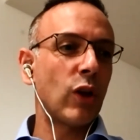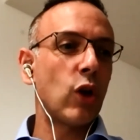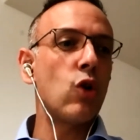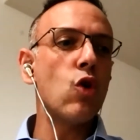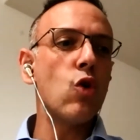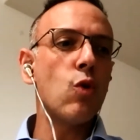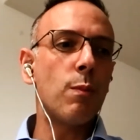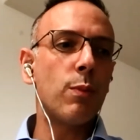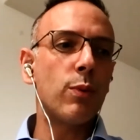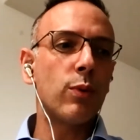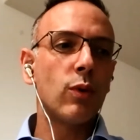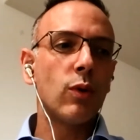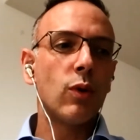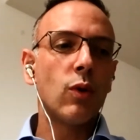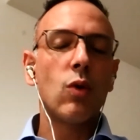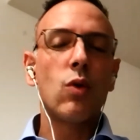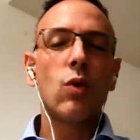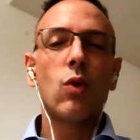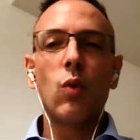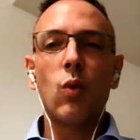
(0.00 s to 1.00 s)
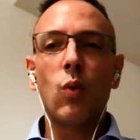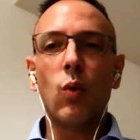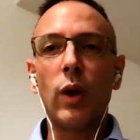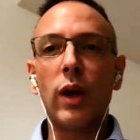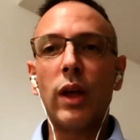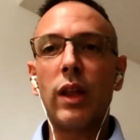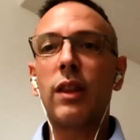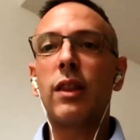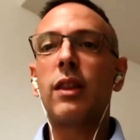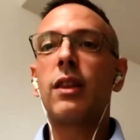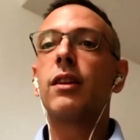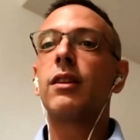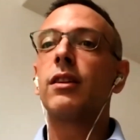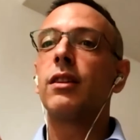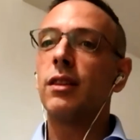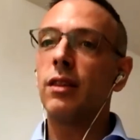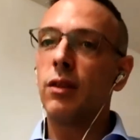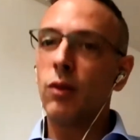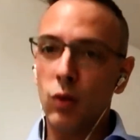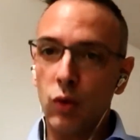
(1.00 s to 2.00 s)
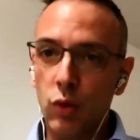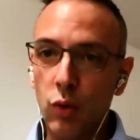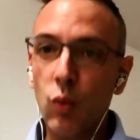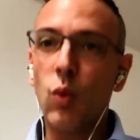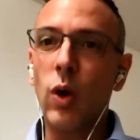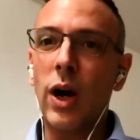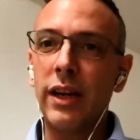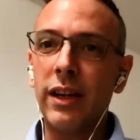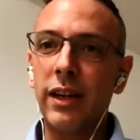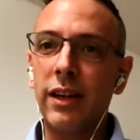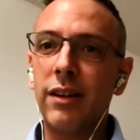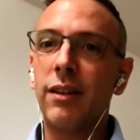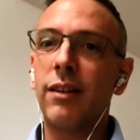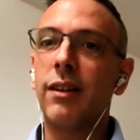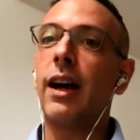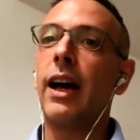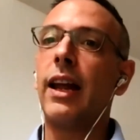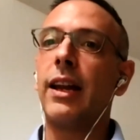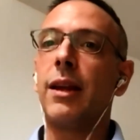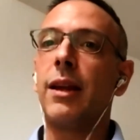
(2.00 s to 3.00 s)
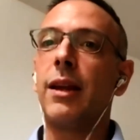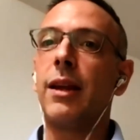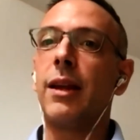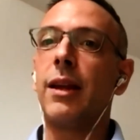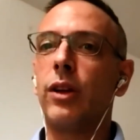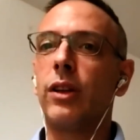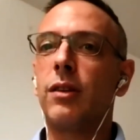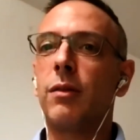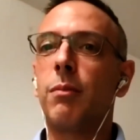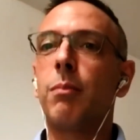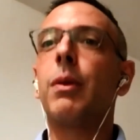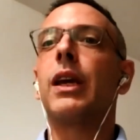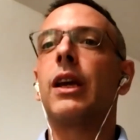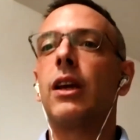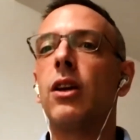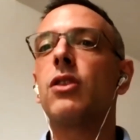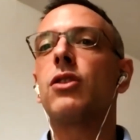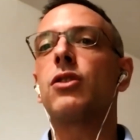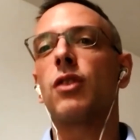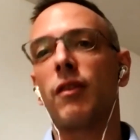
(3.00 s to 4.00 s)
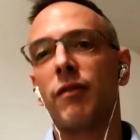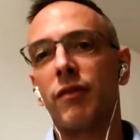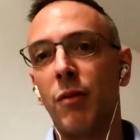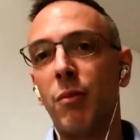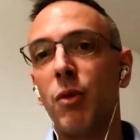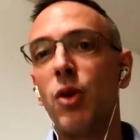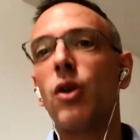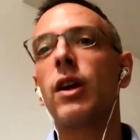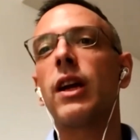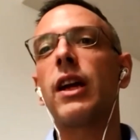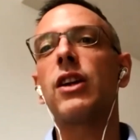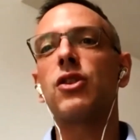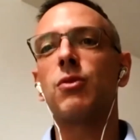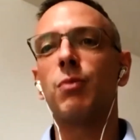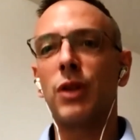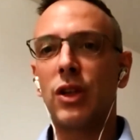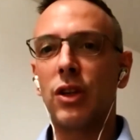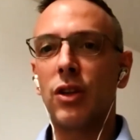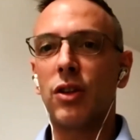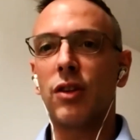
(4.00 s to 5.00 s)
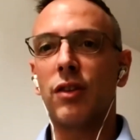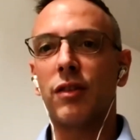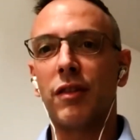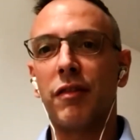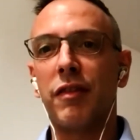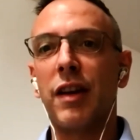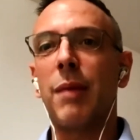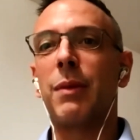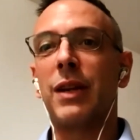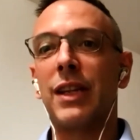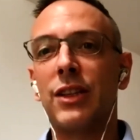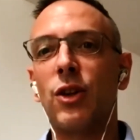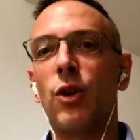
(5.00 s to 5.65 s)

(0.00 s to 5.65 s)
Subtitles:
cope with 1 year unemployed because of the mortgage, because of the family.